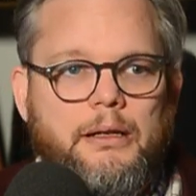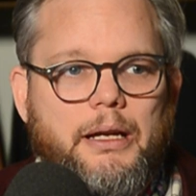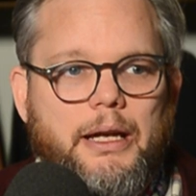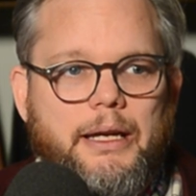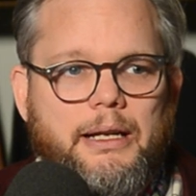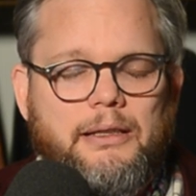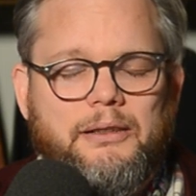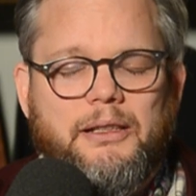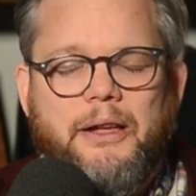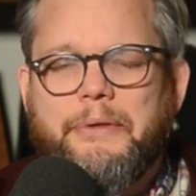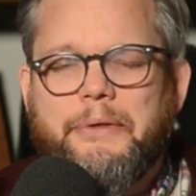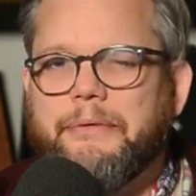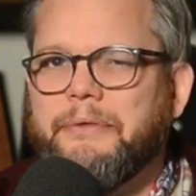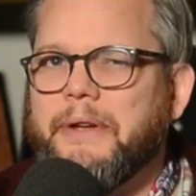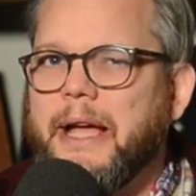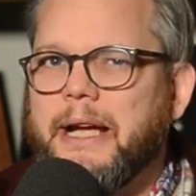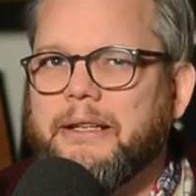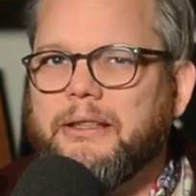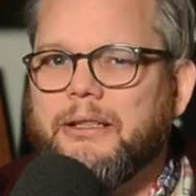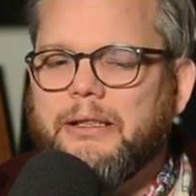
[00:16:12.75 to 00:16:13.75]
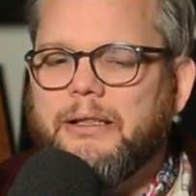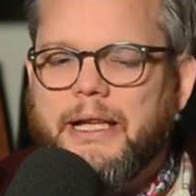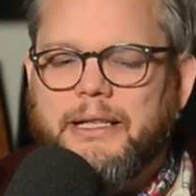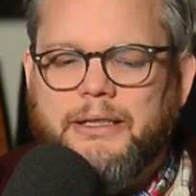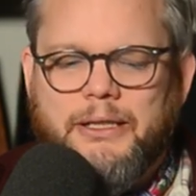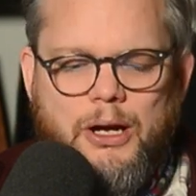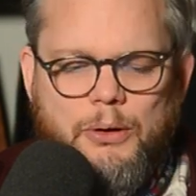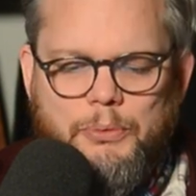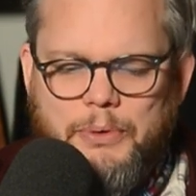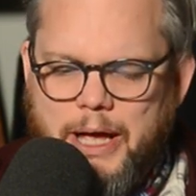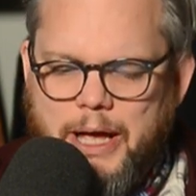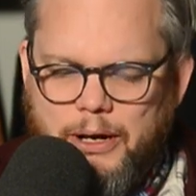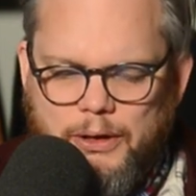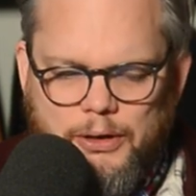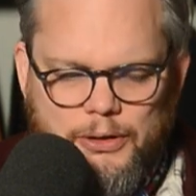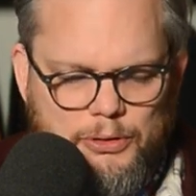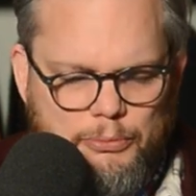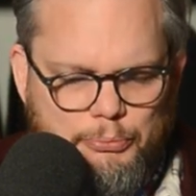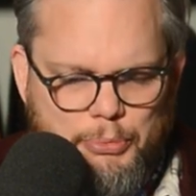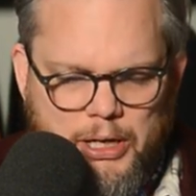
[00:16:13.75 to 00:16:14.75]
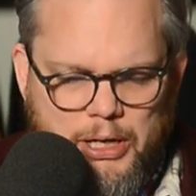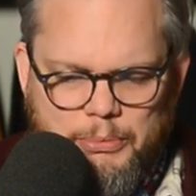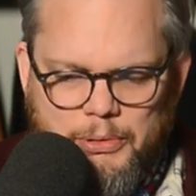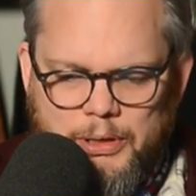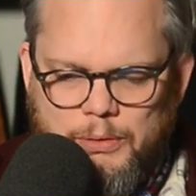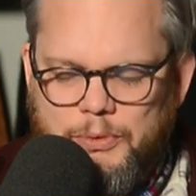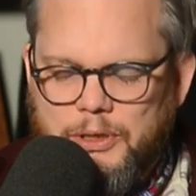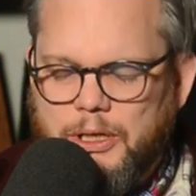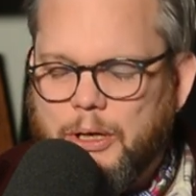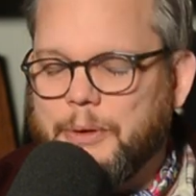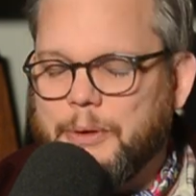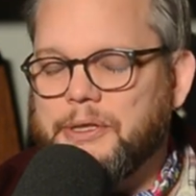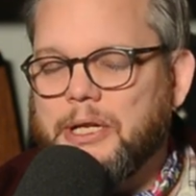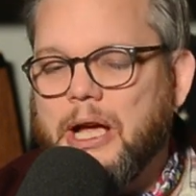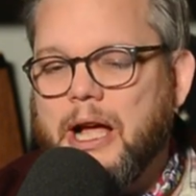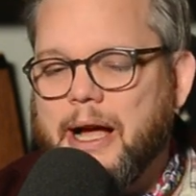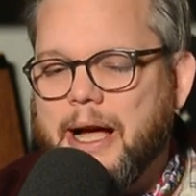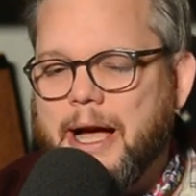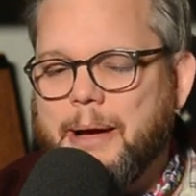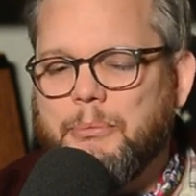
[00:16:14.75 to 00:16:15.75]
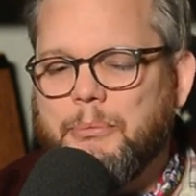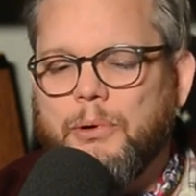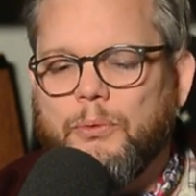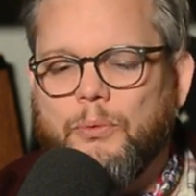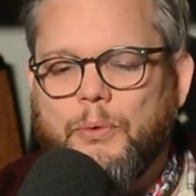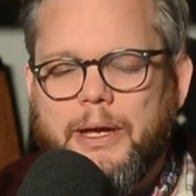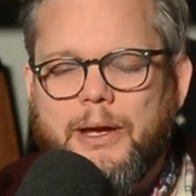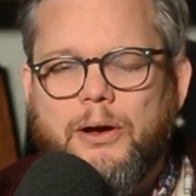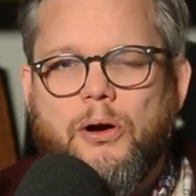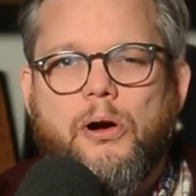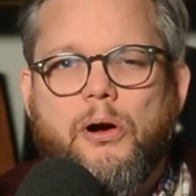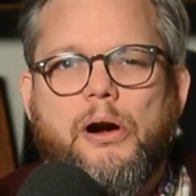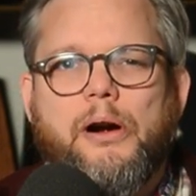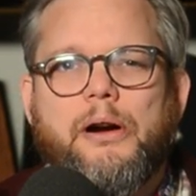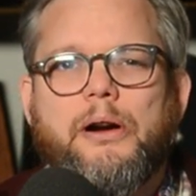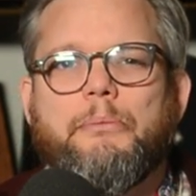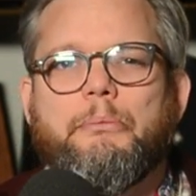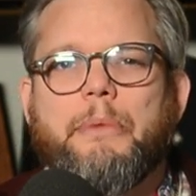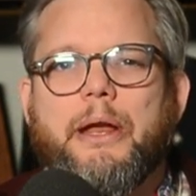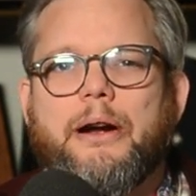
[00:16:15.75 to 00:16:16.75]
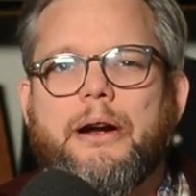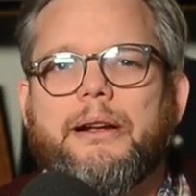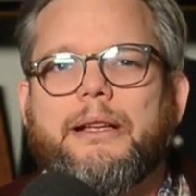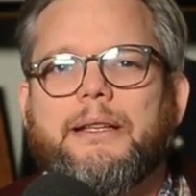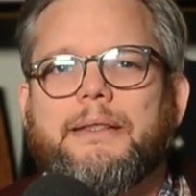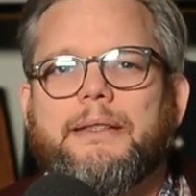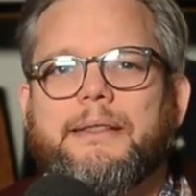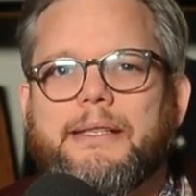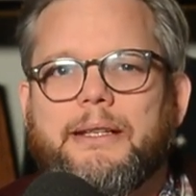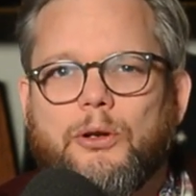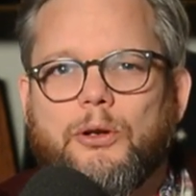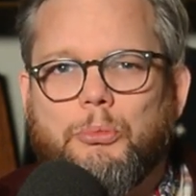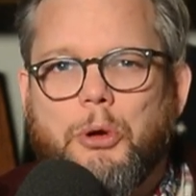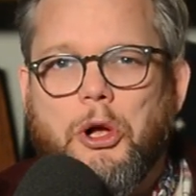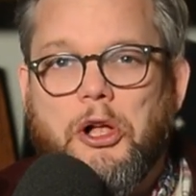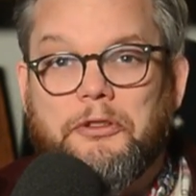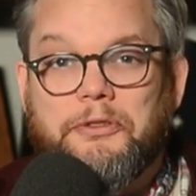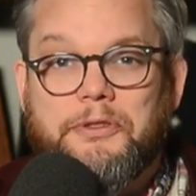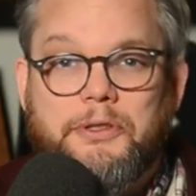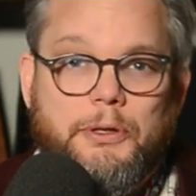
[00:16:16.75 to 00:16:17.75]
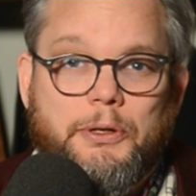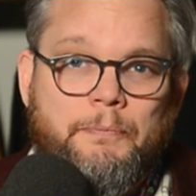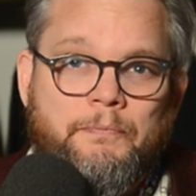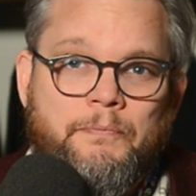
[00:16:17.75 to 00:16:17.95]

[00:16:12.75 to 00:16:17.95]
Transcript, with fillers: And I love the fact they're like, no, we're not going to do bourbon. We know it's hot, but we are American single malt. So